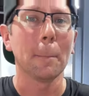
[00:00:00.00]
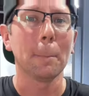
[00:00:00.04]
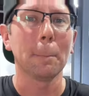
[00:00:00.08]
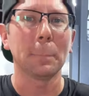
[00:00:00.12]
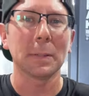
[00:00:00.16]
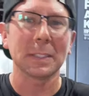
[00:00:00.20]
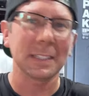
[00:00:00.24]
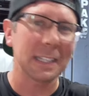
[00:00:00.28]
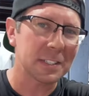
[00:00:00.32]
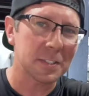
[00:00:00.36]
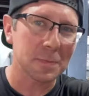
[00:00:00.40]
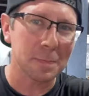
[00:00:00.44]

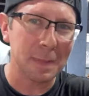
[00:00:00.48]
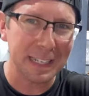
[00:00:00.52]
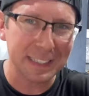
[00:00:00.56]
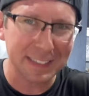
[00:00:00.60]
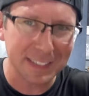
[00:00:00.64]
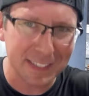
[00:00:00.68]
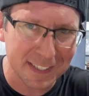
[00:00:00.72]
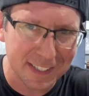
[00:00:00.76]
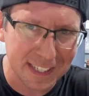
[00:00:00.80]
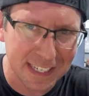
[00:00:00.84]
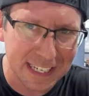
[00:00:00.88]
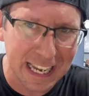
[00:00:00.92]
But let's make
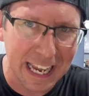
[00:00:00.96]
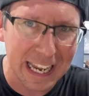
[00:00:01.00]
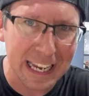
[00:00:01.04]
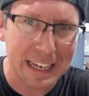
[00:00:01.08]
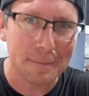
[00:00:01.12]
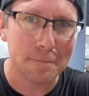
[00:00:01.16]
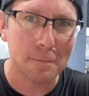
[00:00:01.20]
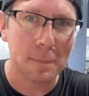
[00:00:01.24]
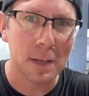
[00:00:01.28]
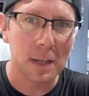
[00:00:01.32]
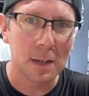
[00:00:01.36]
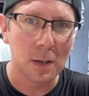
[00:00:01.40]
this a
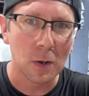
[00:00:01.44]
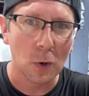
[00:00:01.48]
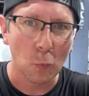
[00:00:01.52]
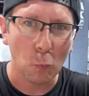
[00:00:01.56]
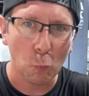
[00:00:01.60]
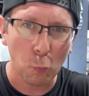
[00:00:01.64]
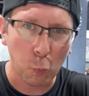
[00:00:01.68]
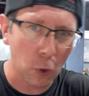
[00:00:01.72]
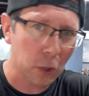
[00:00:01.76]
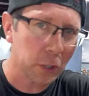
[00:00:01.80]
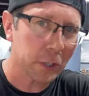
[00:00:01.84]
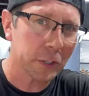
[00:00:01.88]
game.
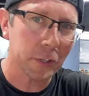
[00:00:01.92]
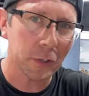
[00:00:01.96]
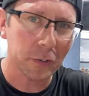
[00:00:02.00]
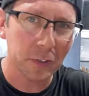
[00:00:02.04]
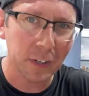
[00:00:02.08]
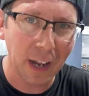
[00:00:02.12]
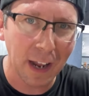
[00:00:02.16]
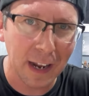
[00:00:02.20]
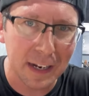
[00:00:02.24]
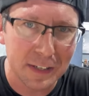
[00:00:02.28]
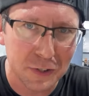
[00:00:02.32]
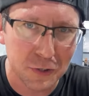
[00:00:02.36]
What are your
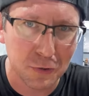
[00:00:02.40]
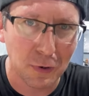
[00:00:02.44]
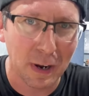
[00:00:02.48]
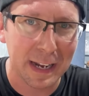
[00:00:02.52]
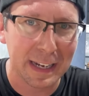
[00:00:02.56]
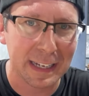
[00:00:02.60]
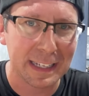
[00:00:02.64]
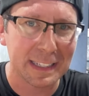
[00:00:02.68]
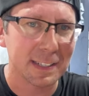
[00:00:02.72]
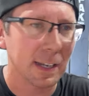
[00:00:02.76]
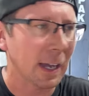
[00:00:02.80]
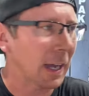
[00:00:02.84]
guys'
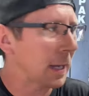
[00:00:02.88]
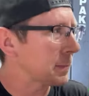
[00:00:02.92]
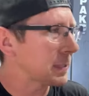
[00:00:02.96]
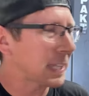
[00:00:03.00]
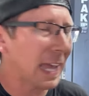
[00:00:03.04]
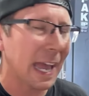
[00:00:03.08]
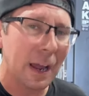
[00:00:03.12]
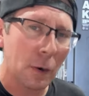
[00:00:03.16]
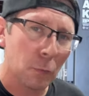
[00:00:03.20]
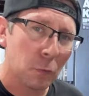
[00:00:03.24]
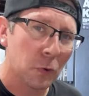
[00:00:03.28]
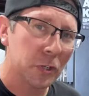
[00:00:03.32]
Dragy times?
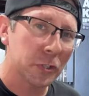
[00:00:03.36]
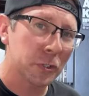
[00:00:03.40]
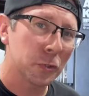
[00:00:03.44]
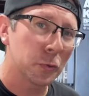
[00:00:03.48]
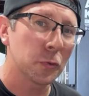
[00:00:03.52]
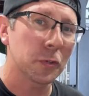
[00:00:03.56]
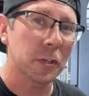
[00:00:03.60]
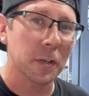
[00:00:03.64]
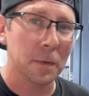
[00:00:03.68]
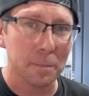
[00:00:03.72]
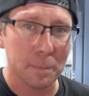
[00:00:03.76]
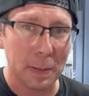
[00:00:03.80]
How are
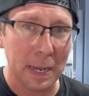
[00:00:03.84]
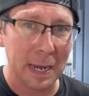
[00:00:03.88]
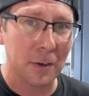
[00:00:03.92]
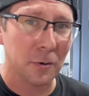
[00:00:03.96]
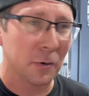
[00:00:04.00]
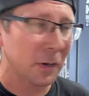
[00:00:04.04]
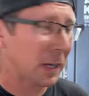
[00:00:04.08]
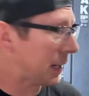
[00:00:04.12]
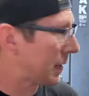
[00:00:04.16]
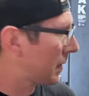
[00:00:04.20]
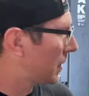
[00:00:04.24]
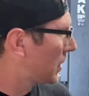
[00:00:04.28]
you
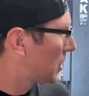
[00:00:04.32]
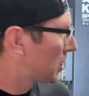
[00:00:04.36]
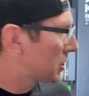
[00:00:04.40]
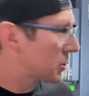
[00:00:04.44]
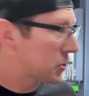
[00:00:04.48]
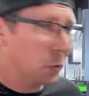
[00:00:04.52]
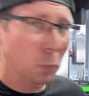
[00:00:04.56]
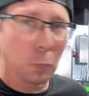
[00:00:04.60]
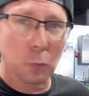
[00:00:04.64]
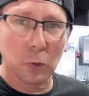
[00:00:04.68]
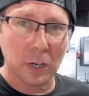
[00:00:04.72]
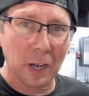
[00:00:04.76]
comparing
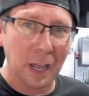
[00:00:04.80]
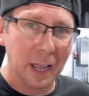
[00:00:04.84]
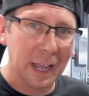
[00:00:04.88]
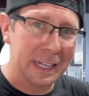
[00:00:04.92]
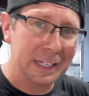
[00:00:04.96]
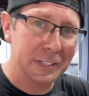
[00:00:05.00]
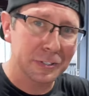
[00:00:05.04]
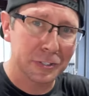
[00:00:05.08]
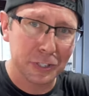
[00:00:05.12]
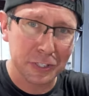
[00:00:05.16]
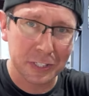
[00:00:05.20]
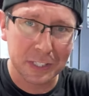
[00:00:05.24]
to what
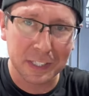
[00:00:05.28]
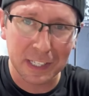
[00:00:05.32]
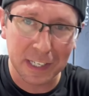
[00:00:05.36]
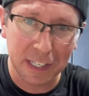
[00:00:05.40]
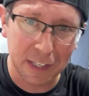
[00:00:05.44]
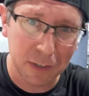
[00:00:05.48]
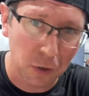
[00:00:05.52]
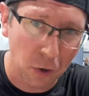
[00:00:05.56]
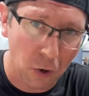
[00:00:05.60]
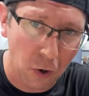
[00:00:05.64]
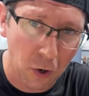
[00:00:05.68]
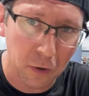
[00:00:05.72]
I just
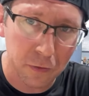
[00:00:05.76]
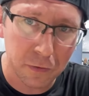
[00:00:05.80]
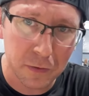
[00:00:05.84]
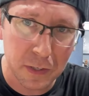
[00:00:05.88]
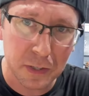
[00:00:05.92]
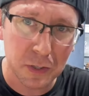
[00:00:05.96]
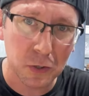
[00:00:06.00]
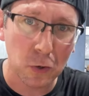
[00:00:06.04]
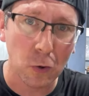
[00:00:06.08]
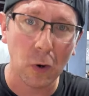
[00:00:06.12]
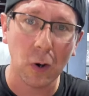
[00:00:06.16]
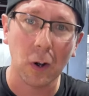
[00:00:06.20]
did on
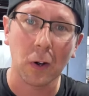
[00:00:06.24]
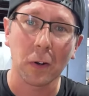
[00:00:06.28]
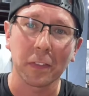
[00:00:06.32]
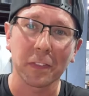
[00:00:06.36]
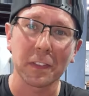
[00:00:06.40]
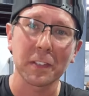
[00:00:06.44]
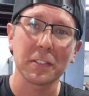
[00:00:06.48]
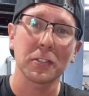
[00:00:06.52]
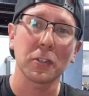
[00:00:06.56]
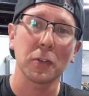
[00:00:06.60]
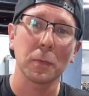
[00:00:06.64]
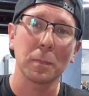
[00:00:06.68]
this car?
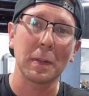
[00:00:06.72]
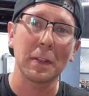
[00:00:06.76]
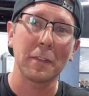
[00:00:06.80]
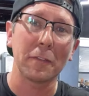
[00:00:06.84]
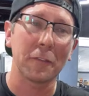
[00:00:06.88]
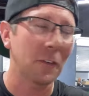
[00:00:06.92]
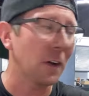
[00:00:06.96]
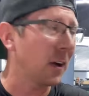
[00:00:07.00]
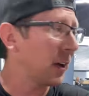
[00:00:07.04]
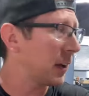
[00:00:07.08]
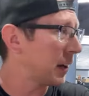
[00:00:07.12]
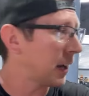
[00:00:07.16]
This could be
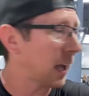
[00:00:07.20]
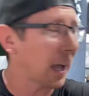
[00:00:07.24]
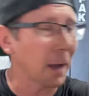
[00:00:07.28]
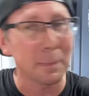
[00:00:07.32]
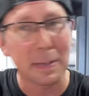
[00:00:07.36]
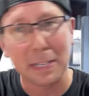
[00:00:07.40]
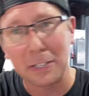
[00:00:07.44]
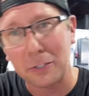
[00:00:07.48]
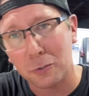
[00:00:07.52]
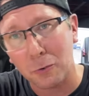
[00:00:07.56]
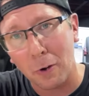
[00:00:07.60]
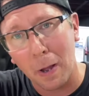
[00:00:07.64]
fun. I
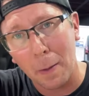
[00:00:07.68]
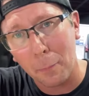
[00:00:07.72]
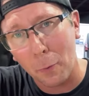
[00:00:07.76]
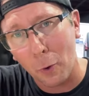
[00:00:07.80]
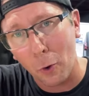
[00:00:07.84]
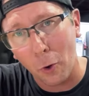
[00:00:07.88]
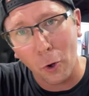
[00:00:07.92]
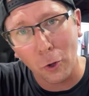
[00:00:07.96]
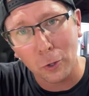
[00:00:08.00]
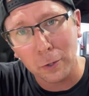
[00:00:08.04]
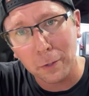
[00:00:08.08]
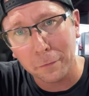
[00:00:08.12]
mean, drop
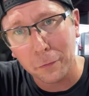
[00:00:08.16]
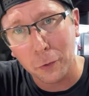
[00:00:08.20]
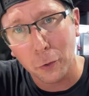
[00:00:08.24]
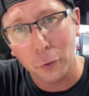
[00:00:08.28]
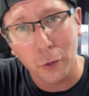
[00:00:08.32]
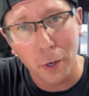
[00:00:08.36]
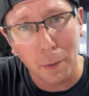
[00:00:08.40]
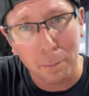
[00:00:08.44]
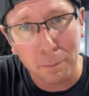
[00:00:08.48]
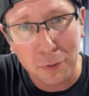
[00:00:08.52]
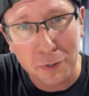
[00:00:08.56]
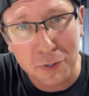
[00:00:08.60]
all of your
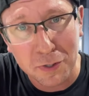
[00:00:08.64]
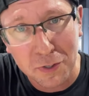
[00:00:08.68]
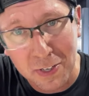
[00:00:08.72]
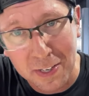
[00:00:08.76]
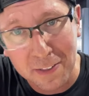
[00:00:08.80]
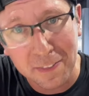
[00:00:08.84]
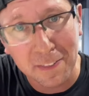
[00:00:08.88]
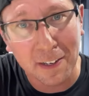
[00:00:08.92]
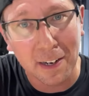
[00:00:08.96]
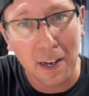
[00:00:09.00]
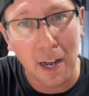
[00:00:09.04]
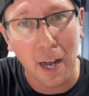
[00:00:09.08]
numbers
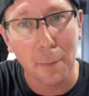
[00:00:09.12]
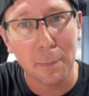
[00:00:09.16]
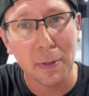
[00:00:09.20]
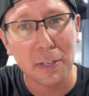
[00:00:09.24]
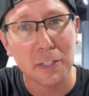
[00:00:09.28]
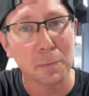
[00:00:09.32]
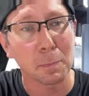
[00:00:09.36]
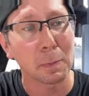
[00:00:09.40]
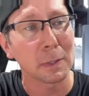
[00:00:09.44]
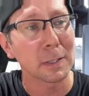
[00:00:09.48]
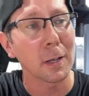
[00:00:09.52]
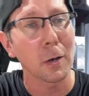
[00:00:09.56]
in the
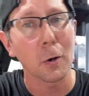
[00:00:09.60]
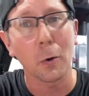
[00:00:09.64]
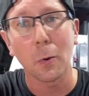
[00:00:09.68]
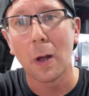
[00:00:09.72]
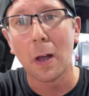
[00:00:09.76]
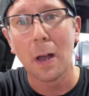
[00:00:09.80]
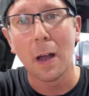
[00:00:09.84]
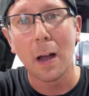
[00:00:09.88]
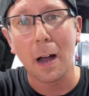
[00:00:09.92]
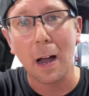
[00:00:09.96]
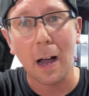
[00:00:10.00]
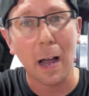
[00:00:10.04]
comments below.
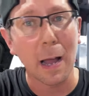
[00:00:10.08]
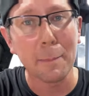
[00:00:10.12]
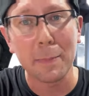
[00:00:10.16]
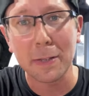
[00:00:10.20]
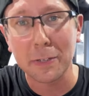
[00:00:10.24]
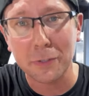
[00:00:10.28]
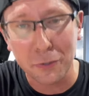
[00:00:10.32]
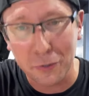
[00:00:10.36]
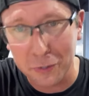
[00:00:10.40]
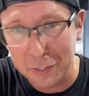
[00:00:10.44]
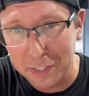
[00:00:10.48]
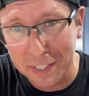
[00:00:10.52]
I'm
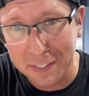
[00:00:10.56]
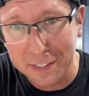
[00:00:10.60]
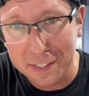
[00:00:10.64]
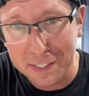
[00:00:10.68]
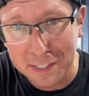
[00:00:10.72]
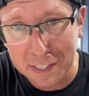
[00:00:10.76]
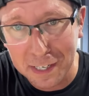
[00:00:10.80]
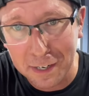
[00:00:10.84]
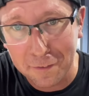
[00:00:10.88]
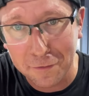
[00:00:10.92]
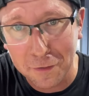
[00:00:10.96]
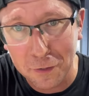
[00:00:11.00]
interested to
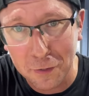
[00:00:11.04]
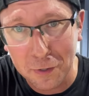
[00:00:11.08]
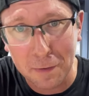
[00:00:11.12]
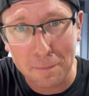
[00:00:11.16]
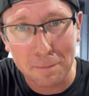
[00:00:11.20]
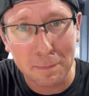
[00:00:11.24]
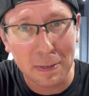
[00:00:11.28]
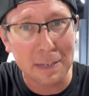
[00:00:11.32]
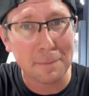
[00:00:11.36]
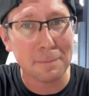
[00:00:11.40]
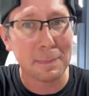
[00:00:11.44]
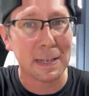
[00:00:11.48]
see if you can
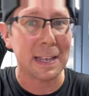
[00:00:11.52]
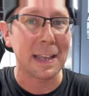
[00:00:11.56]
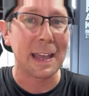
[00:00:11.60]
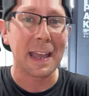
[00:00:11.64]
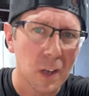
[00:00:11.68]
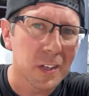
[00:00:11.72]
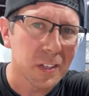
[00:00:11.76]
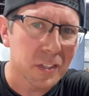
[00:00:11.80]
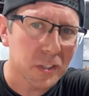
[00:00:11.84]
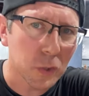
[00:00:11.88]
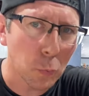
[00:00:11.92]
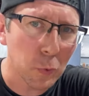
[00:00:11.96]
beat me.
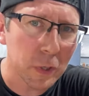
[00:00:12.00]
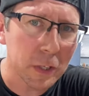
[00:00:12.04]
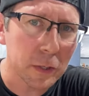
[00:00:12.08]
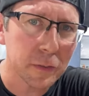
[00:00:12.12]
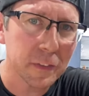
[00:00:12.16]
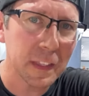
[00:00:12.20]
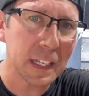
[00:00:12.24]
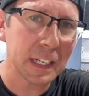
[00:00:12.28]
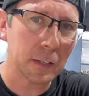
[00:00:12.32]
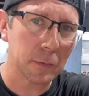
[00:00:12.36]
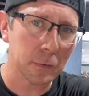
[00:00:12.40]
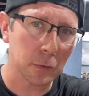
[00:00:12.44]
So what do you
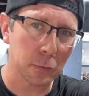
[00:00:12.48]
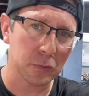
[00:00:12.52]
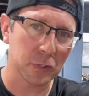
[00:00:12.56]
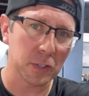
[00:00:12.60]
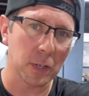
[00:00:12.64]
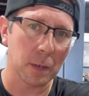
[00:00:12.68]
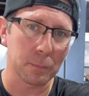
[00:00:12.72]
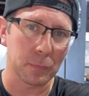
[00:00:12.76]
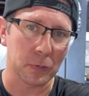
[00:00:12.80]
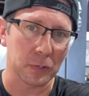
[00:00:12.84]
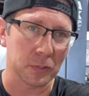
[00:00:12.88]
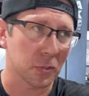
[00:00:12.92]
think of those
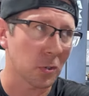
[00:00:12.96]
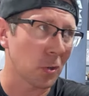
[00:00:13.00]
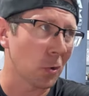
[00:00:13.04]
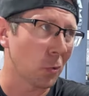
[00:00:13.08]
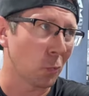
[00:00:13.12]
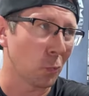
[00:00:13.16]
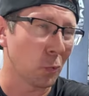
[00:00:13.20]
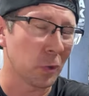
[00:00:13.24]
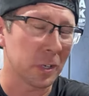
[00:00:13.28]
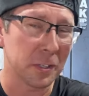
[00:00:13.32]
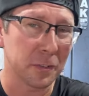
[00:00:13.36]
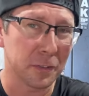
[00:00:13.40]
numbers?
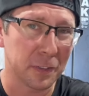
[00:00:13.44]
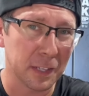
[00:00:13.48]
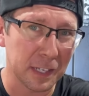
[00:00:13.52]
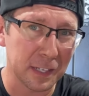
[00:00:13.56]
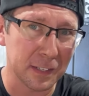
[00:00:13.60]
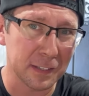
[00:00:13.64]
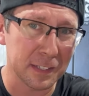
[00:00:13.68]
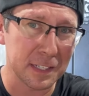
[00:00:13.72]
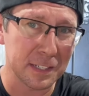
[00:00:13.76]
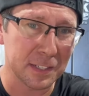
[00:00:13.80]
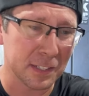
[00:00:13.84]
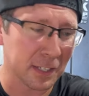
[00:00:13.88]
What do you think
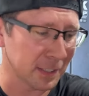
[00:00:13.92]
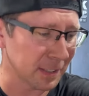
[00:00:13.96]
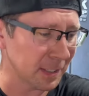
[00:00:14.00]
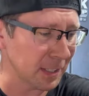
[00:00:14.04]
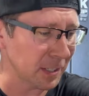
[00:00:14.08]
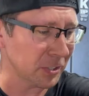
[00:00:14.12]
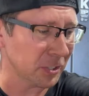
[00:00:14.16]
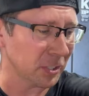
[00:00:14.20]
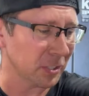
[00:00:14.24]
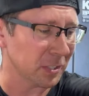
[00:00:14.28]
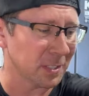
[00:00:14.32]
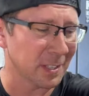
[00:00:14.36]
of these
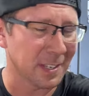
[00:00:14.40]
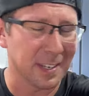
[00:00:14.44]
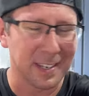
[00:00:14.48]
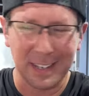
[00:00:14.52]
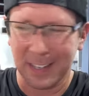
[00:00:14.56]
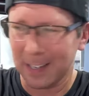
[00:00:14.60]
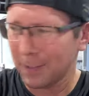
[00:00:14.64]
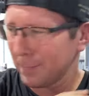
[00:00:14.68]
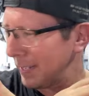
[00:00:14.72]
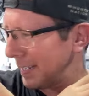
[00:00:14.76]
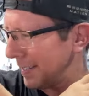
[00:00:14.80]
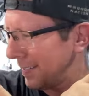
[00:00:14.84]
conditions?
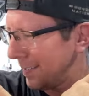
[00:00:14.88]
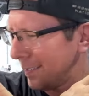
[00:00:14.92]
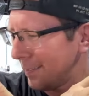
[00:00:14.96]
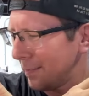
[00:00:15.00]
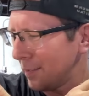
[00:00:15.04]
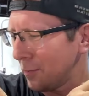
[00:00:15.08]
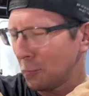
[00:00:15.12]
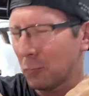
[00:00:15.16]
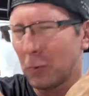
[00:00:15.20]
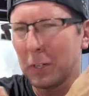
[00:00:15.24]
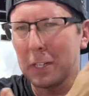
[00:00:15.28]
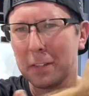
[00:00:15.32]
I mean,
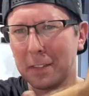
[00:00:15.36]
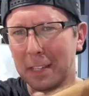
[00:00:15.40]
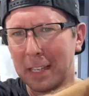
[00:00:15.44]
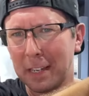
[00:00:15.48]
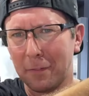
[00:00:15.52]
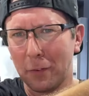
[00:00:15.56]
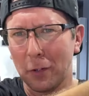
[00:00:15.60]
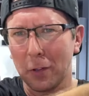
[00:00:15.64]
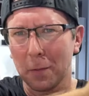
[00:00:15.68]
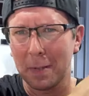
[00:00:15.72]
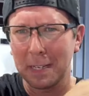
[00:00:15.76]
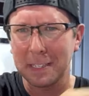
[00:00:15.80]
what do you think
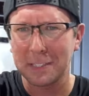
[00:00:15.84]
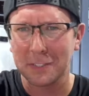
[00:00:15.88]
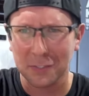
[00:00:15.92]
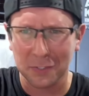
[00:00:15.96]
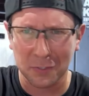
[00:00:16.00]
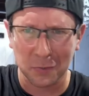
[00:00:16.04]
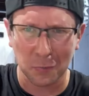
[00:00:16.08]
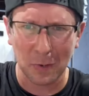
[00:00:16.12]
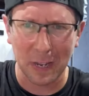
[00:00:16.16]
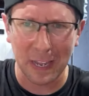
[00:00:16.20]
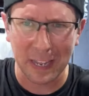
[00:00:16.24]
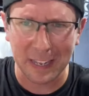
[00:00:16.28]
of all my
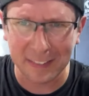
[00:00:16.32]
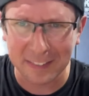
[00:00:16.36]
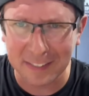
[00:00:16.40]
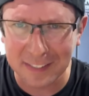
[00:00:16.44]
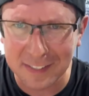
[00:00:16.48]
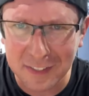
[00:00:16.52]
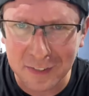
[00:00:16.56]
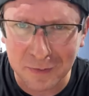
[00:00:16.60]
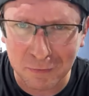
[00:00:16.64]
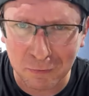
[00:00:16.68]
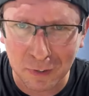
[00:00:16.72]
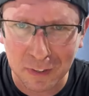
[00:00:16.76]
sweat?
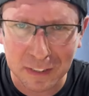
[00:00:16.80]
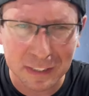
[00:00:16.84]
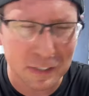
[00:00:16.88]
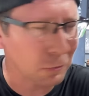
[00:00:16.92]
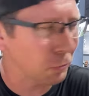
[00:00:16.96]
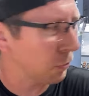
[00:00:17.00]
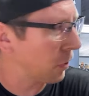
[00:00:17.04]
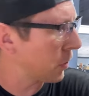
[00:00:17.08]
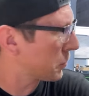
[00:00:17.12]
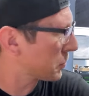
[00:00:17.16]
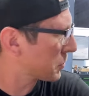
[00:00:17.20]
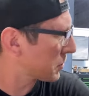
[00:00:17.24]
This is really
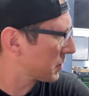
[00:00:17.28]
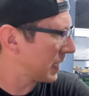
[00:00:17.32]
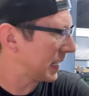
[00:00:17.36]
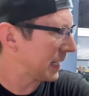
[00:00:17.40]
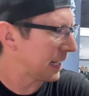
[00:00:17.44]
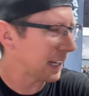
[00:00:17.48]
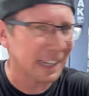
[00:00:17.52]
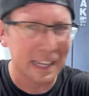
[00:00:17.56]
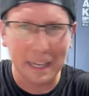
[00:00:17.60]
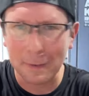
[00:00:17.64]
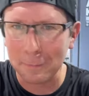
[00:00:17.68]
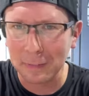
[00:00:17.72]
gross. Like,
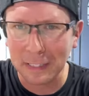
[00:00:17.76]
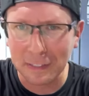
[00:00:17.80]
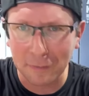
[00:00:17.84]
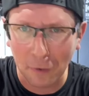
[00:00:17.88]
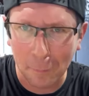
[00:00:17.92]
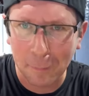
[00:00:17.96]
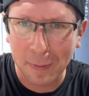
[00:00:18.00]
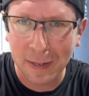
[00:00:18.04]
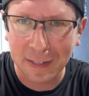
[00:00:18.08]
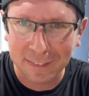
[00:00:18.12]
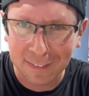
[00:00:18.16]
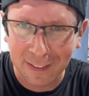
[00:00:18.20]
I can't believe I
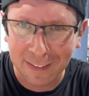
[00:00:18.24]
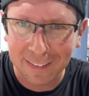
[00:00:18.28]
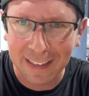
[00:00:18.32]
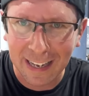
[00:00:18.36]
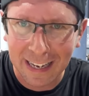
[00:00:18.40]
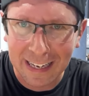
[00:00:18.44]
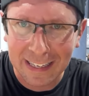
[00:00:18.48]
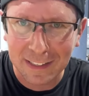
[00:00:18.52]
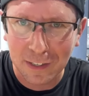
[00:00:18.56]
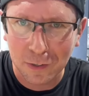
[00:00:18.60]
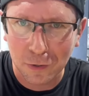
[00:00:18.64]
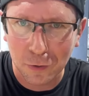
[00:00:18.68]
picked
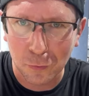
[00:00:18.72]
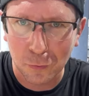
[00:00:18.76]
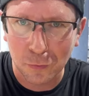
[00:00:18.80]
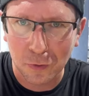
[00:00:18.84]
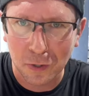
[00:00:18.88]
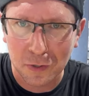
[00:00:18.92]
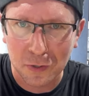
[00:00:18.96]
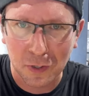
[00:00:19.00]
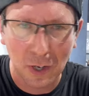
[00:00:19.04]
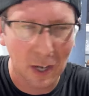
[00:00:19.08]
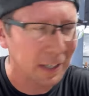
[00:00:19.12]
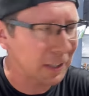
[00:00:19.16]
today to do
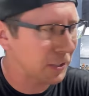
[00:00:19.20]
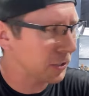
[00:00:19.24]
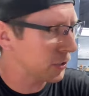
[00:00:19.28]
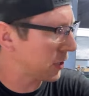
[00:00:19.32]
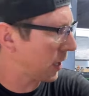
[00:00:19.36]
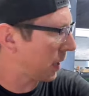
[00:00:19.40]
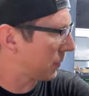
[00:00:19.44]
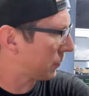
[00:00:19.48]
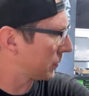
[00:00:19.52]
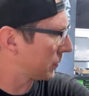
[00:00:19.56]
this kind of stuff.